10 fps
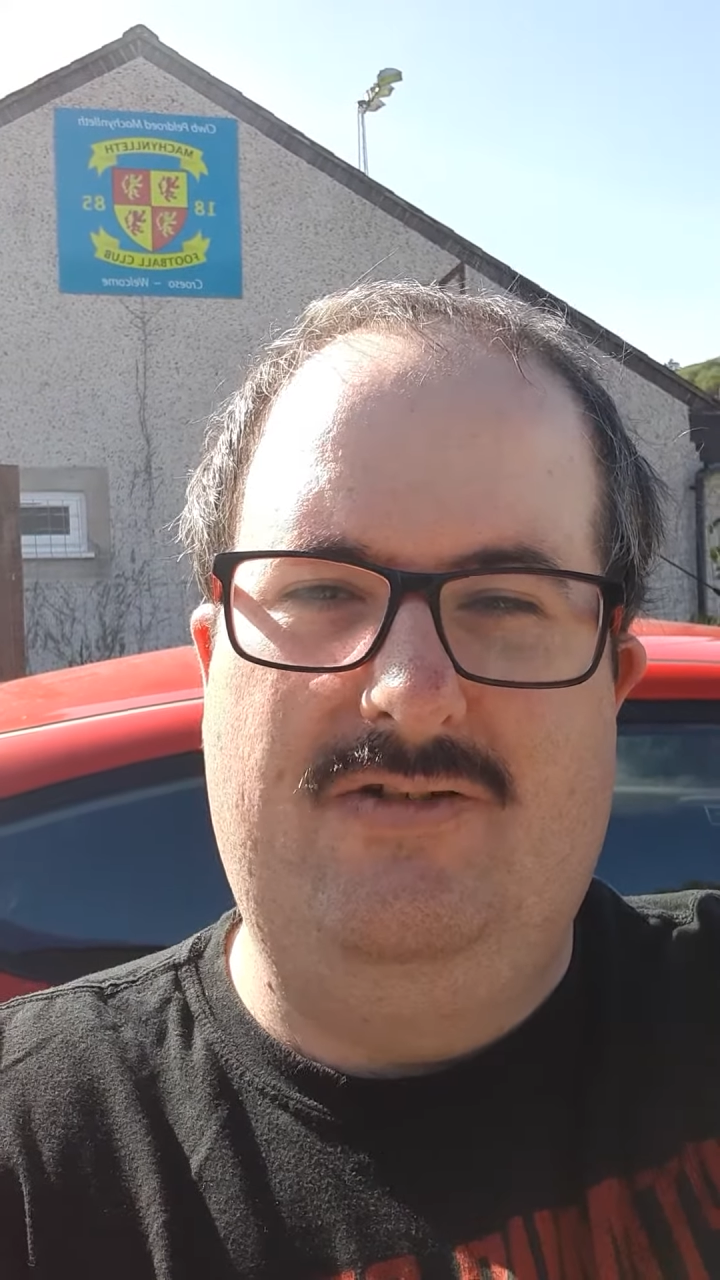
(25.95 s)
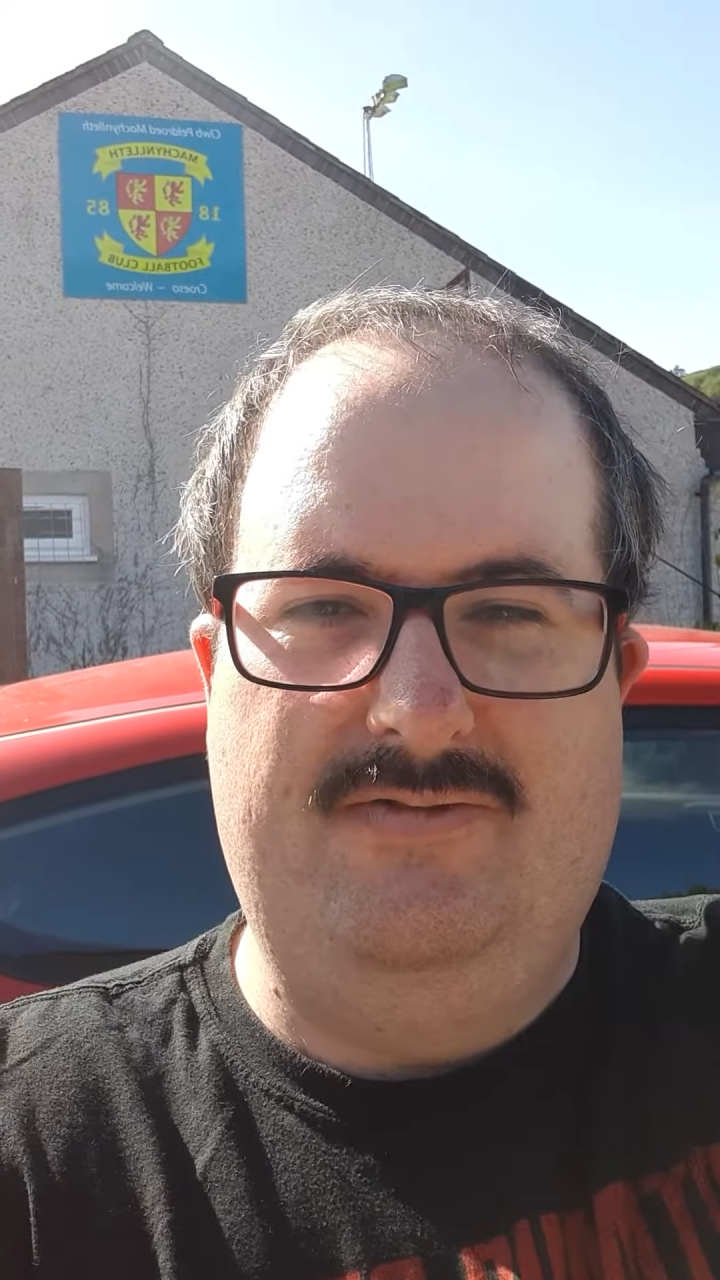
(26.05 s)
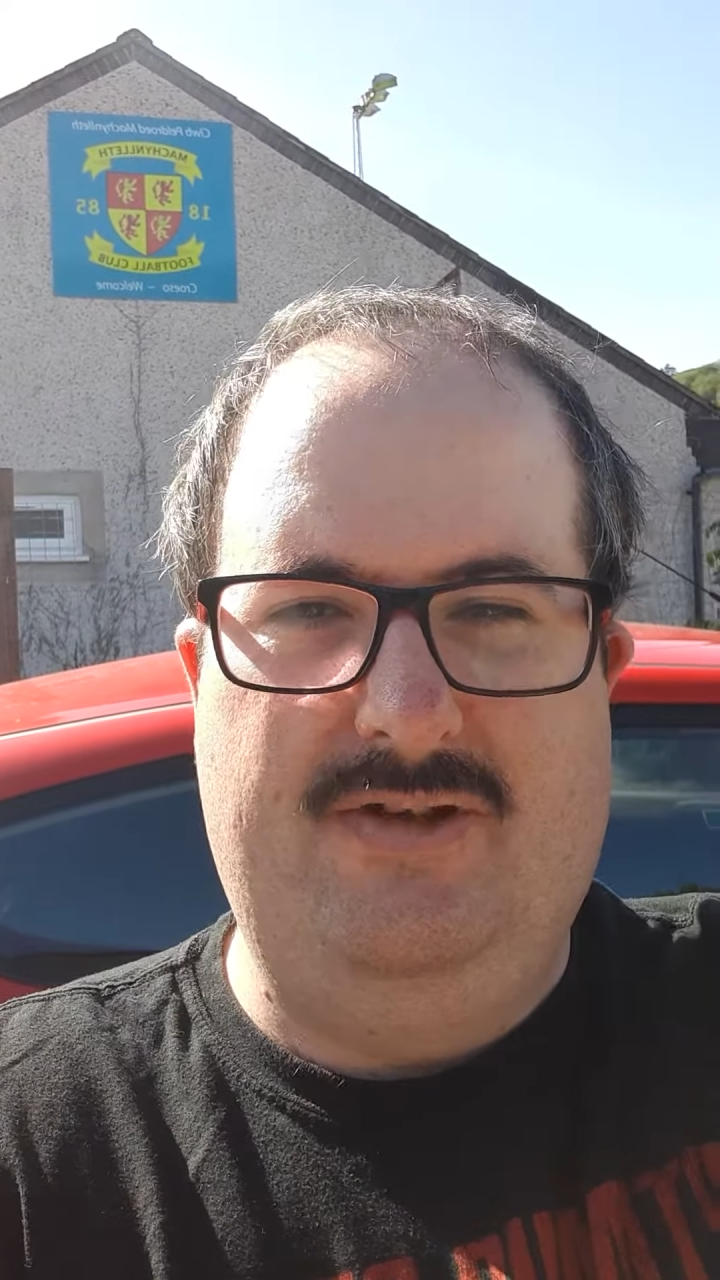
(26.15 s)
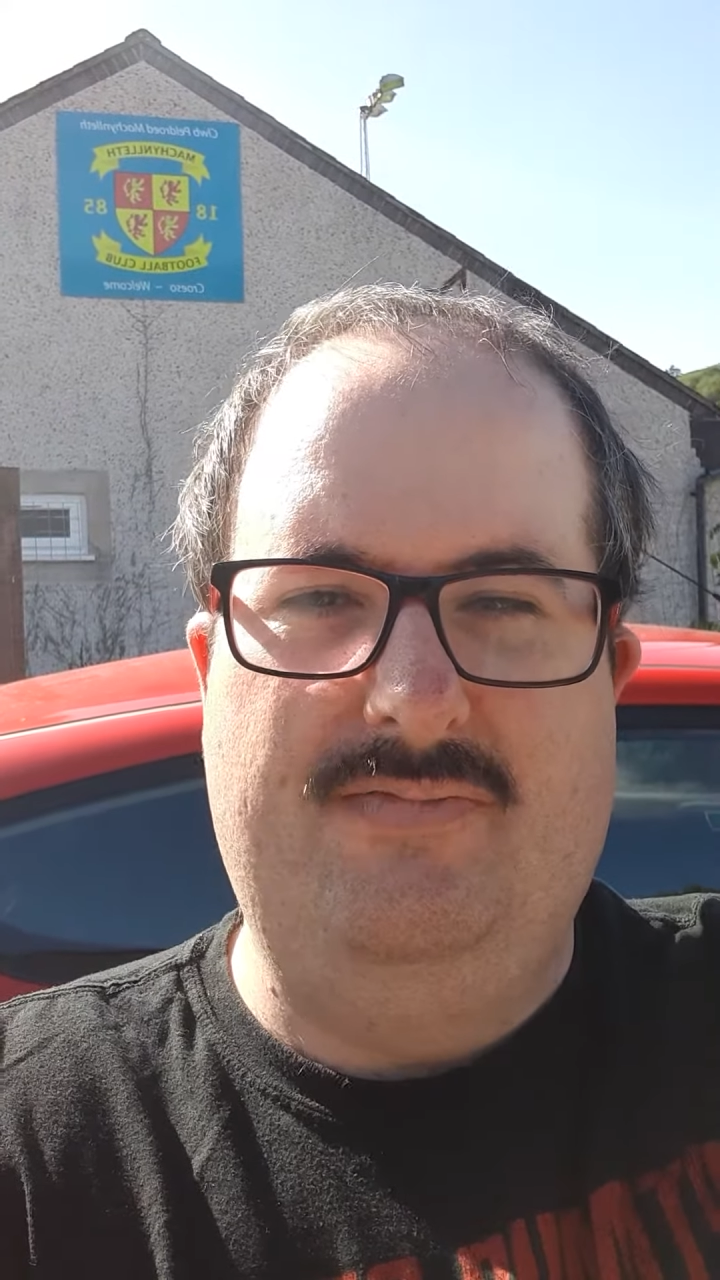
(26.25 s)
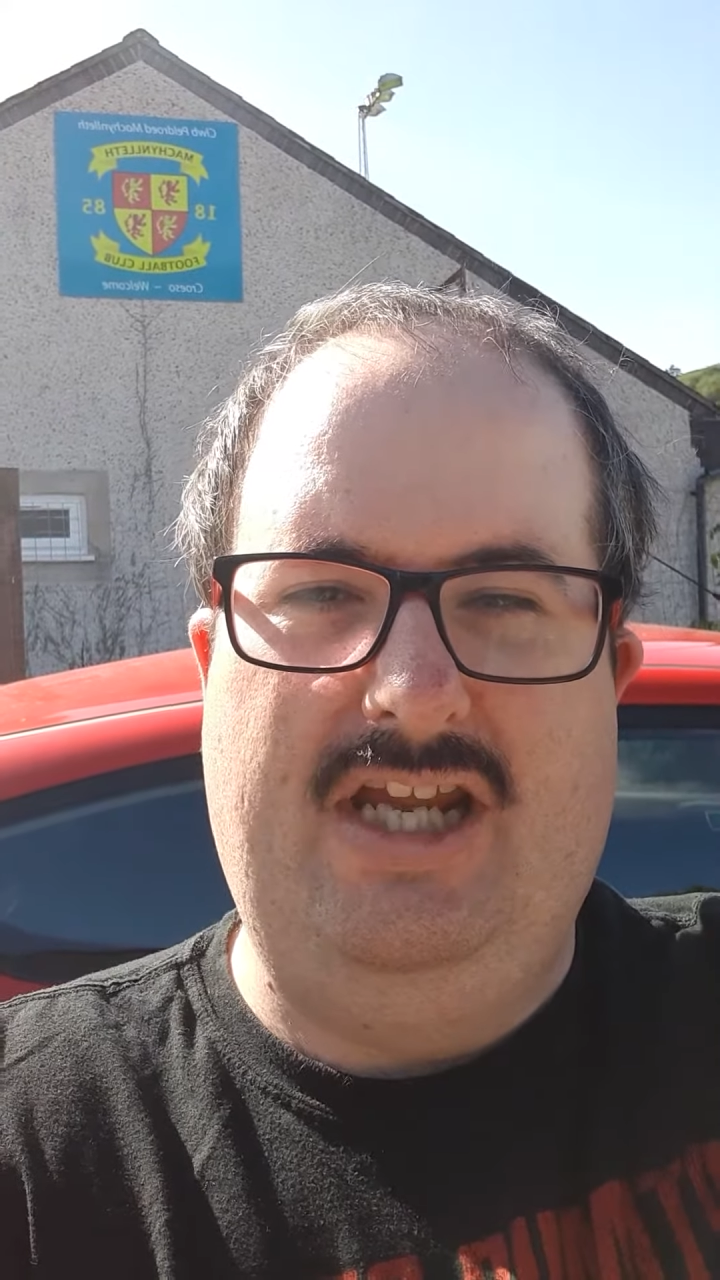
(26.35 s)

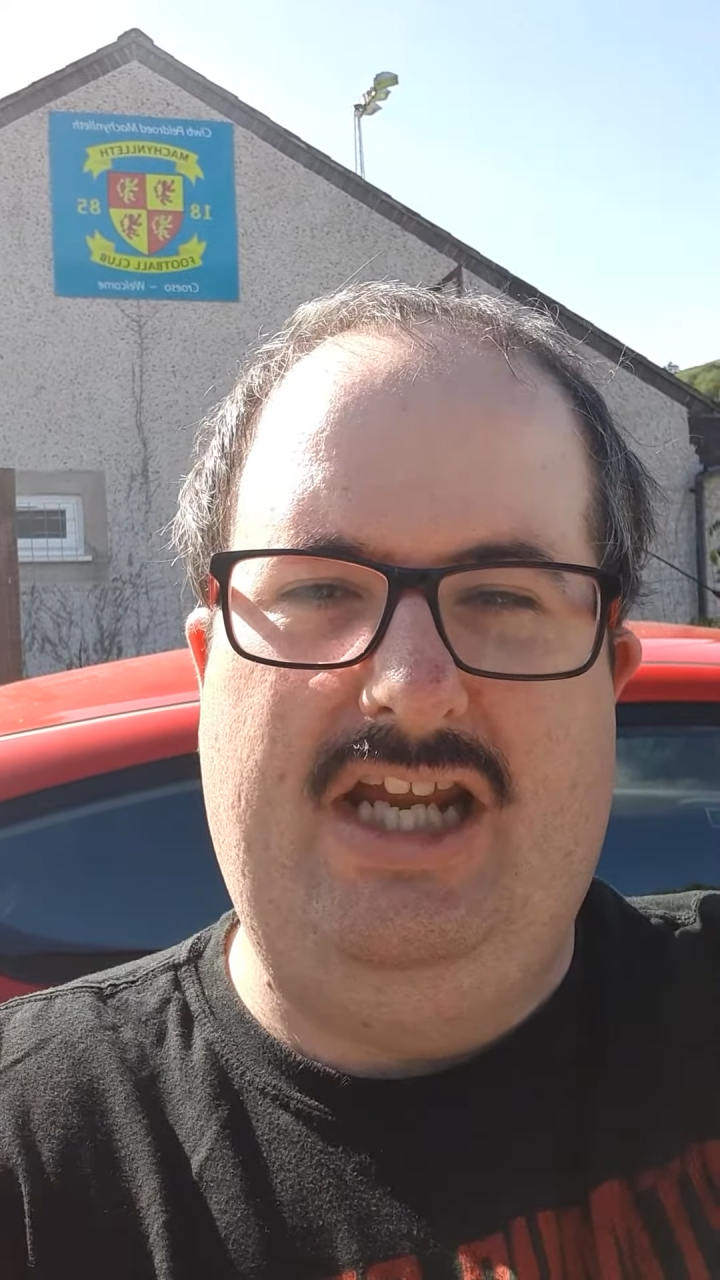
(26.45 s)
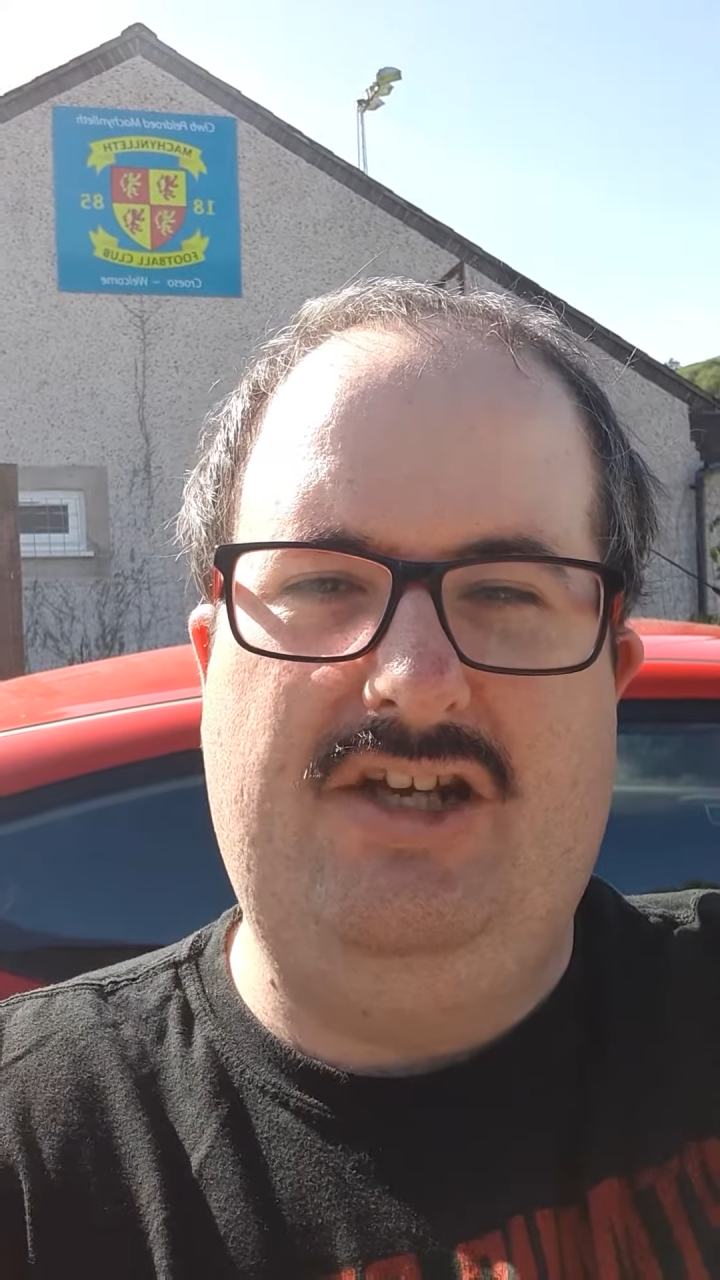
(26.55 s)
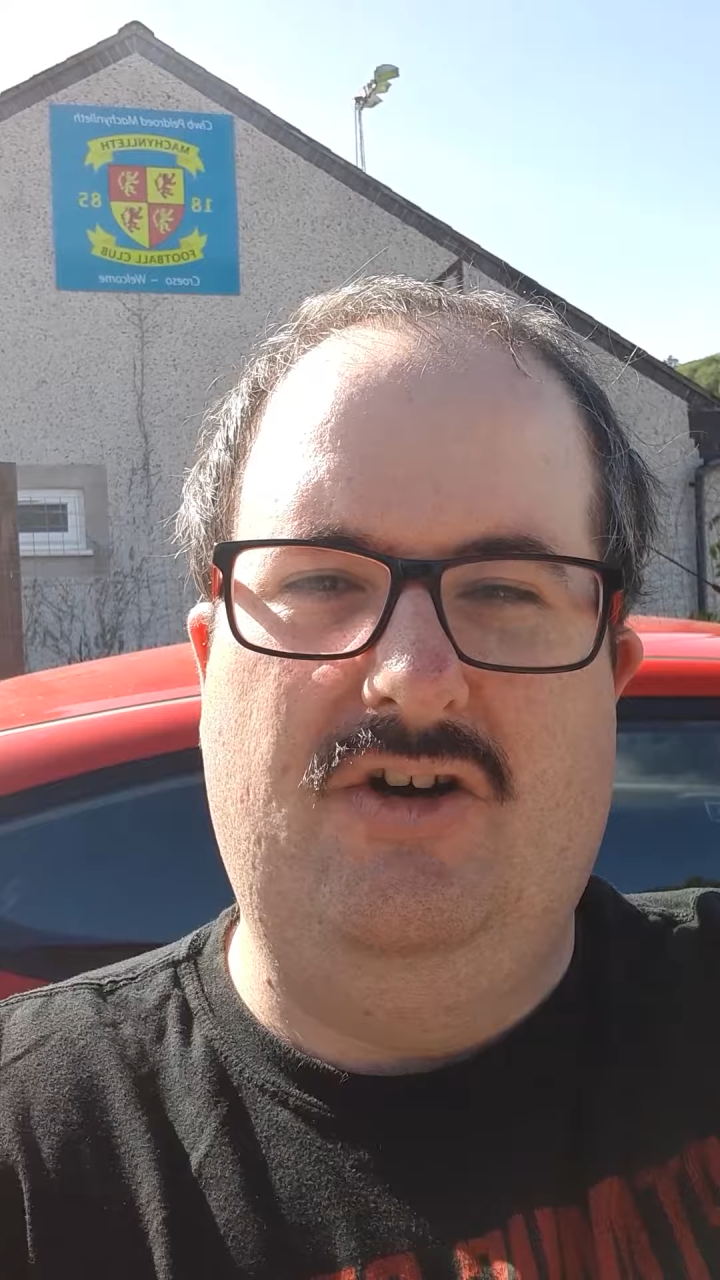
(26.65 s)
league